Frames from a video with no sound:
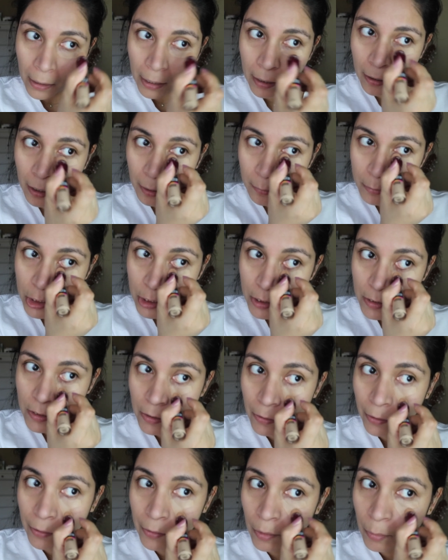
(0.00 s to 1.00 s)
I'm just
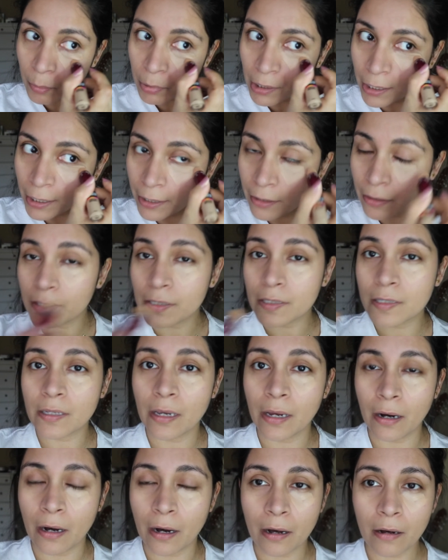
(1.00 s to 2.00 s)
going to apply this
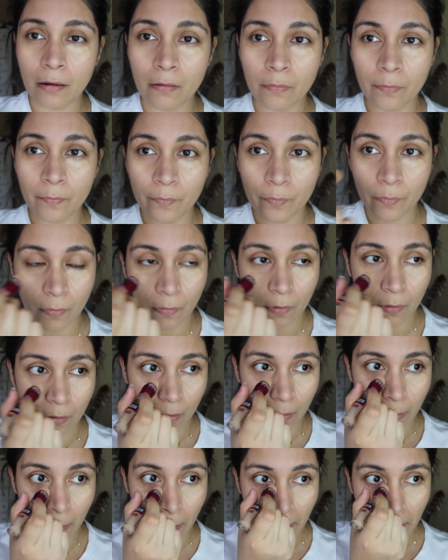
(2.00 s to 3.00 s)
here.
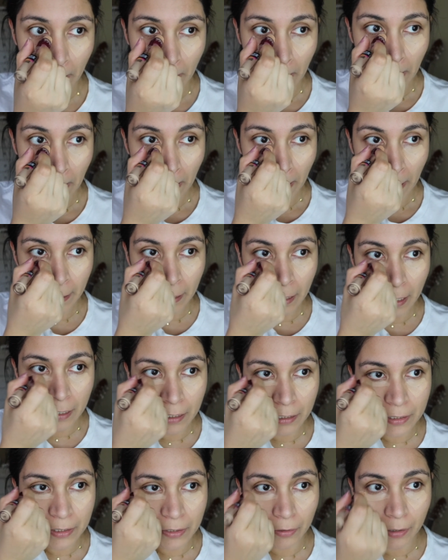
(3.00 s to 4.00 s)
I kind
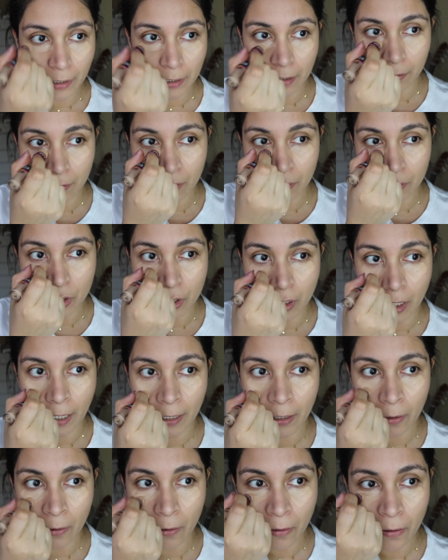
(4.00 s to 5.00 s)
of do like a little
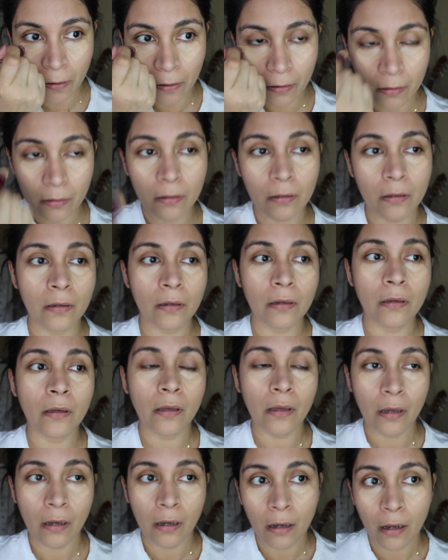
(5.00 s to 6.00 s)
triangle,
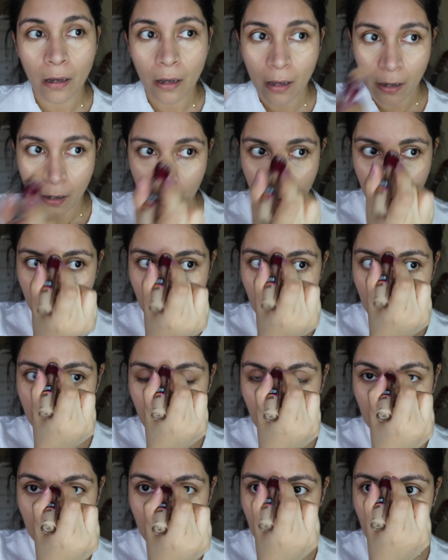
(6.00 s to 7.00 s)
and
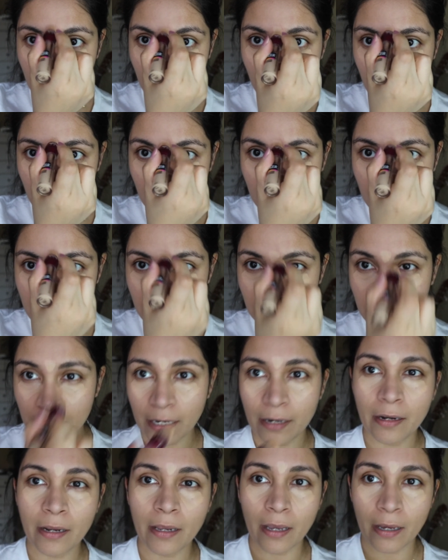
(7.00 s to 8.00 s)
then here, because I
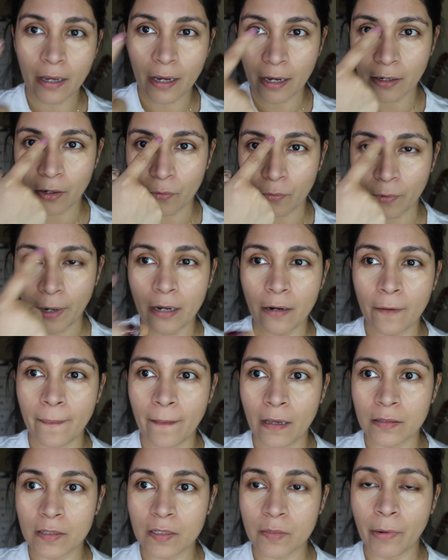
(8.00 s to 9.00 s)
tend to get kind of red in
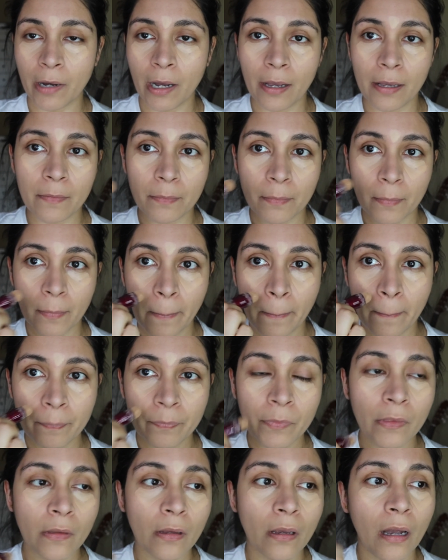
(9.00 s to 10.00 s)
that spot.
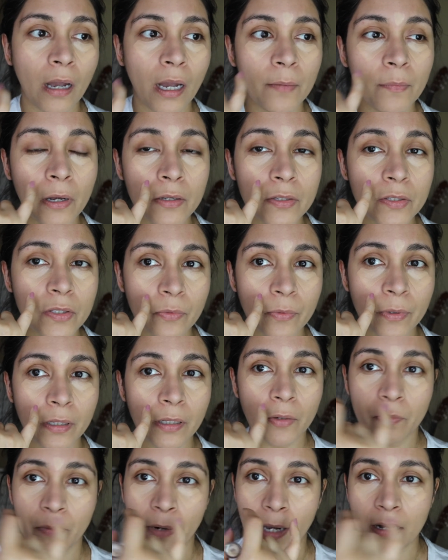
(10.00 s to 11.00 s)
I'm also
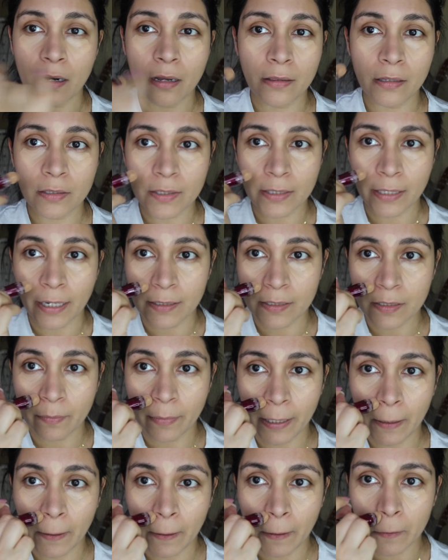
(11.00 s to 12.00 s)
really red on the sides of
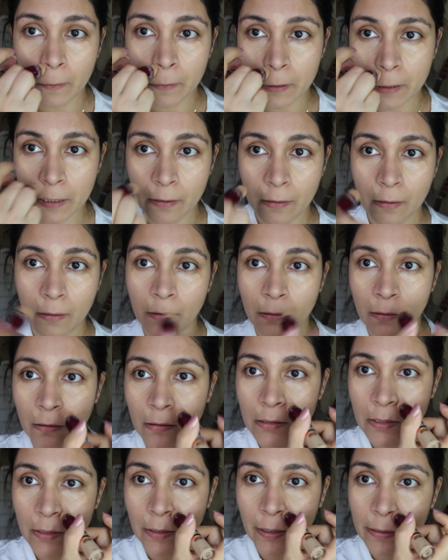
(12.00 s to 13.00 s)
my nose,
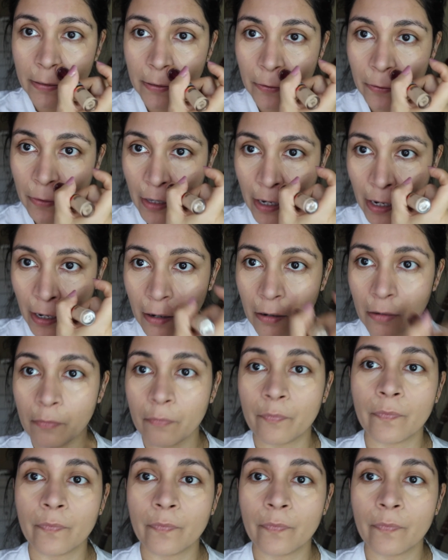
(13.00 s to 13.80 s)
so I do there.